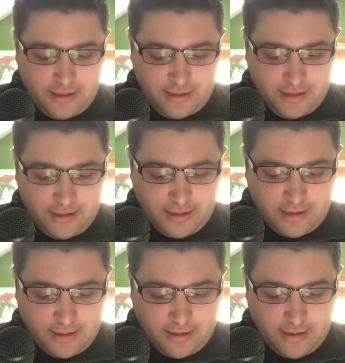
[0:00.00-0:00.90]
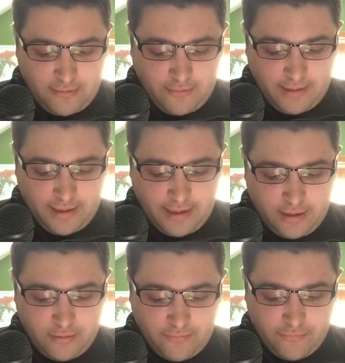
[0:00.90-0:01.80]
This country
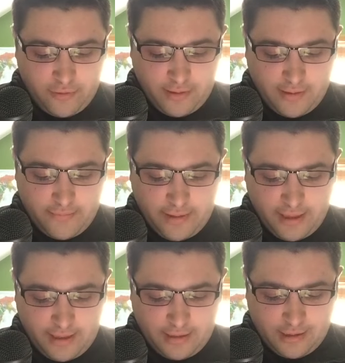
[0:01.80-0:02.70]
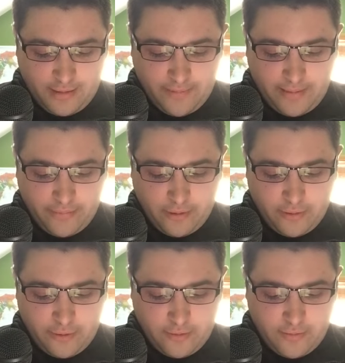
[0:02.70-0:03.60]
is full of peace,
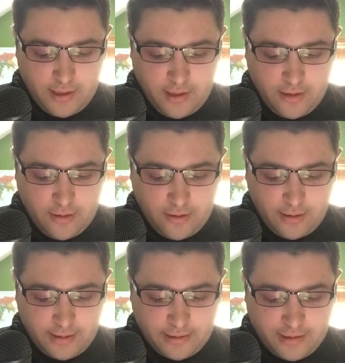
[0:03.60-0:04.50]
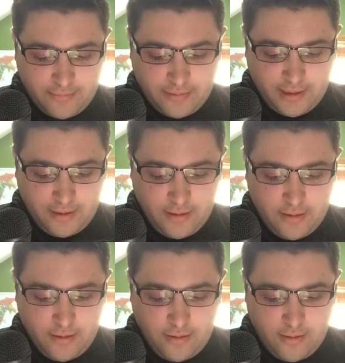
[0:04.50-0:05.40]
people who are accepting
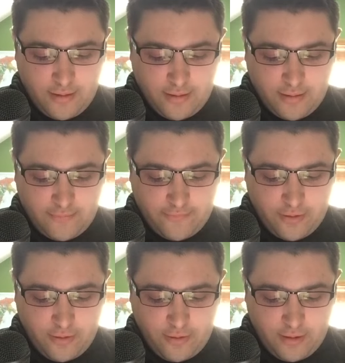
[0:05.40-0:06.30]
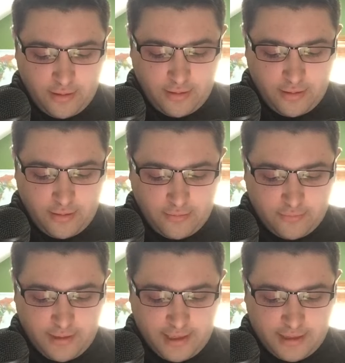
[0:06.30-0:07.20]
of all
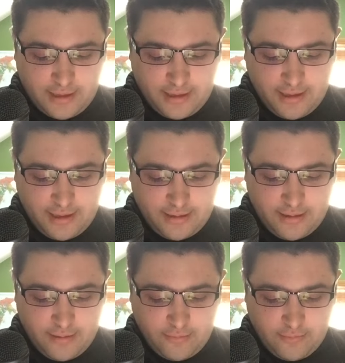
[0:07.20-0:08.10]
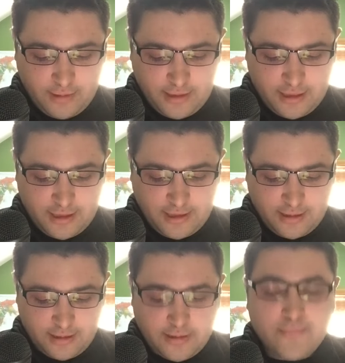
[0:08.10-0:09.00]
race and
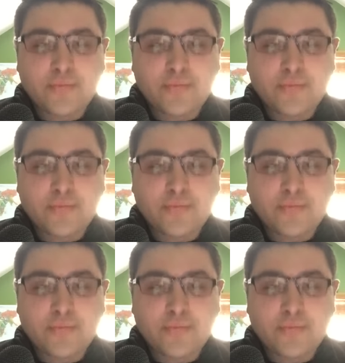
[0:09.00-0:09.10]
religious.